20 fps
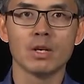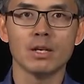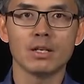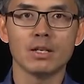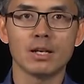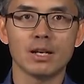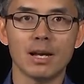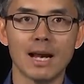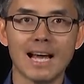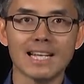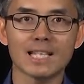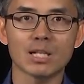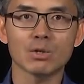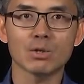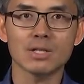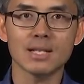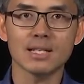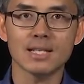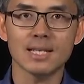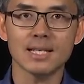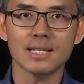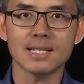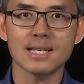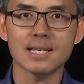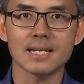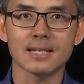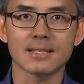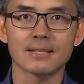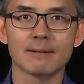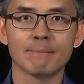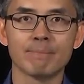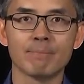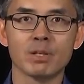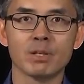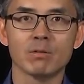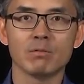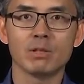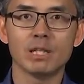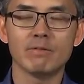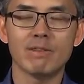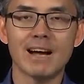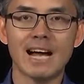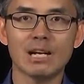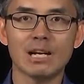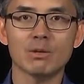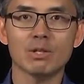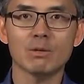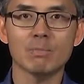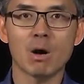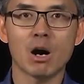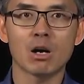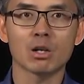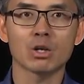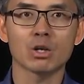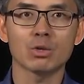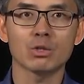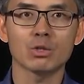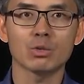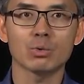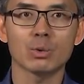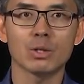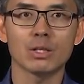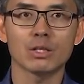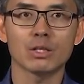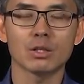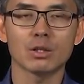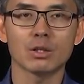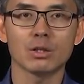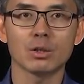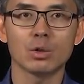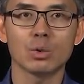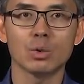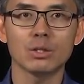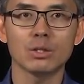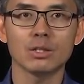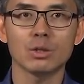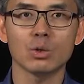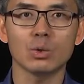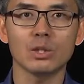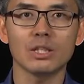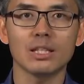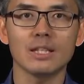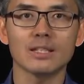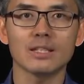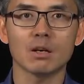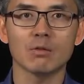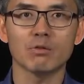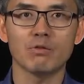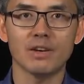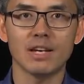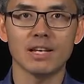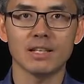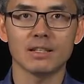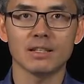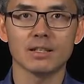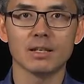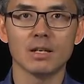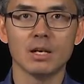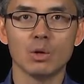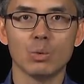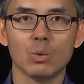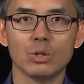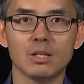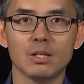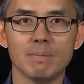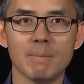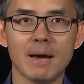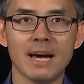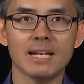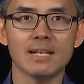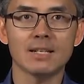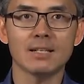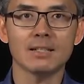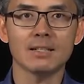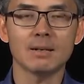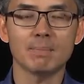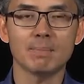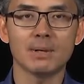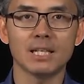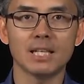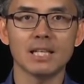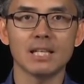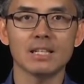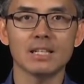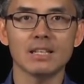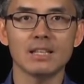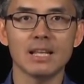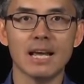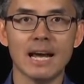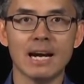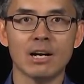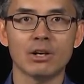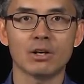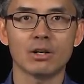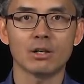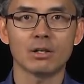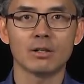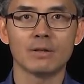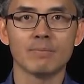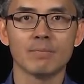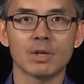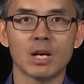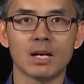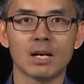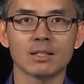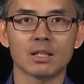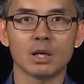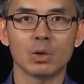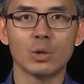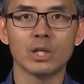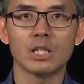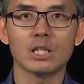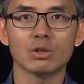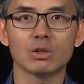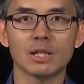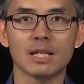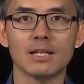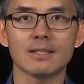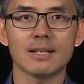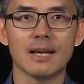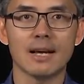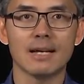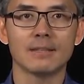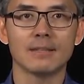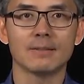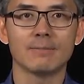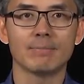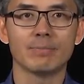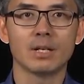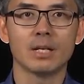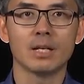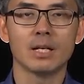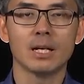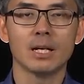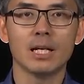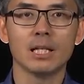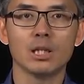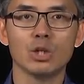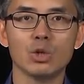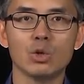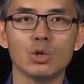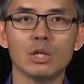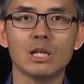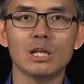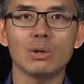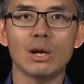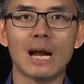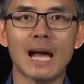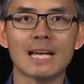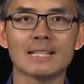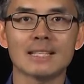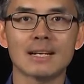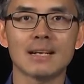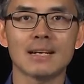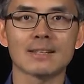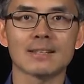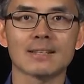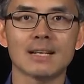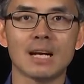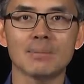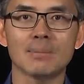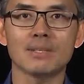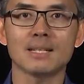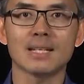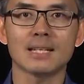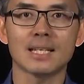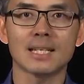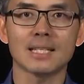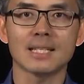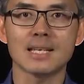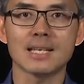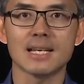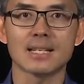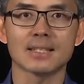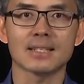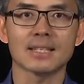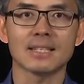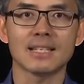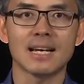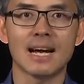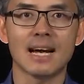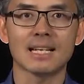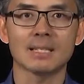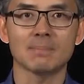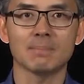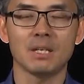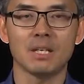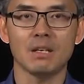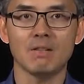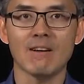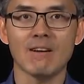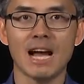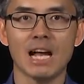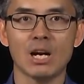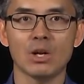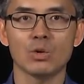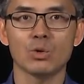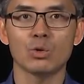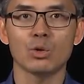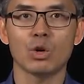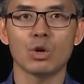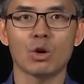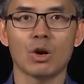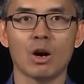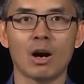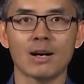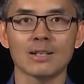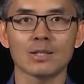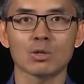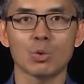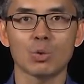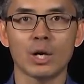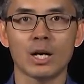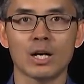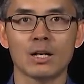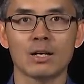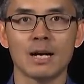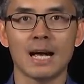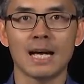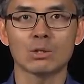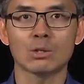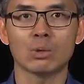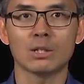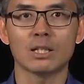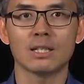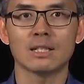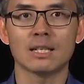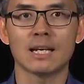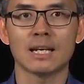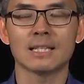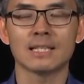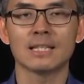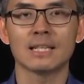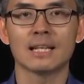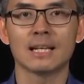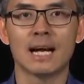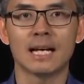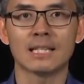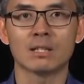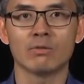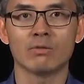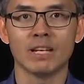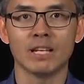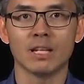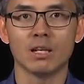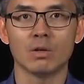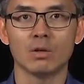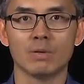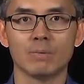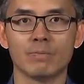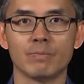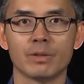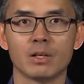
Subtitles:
In classical statistics, we evaluate models with goodness of fit, which measure the prediction error on the original dataset. It usually relies on some statistics such as p-value or r-squared, as we discussed in another video.